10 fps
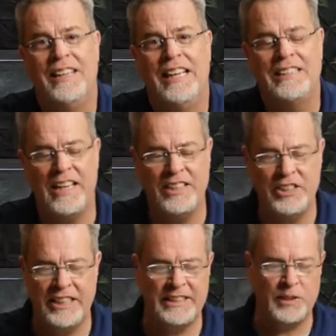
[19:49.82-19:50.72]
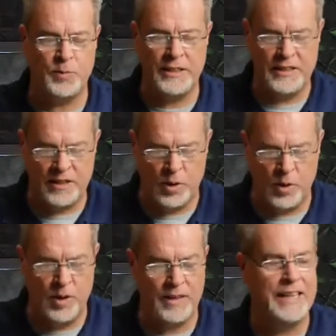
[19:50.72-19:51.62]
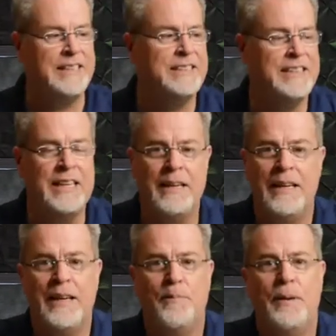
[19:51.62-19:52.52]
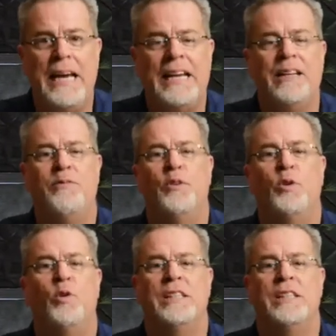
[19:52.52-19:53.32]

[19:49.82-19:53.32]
It's like Jesus went to court and said, paid in full.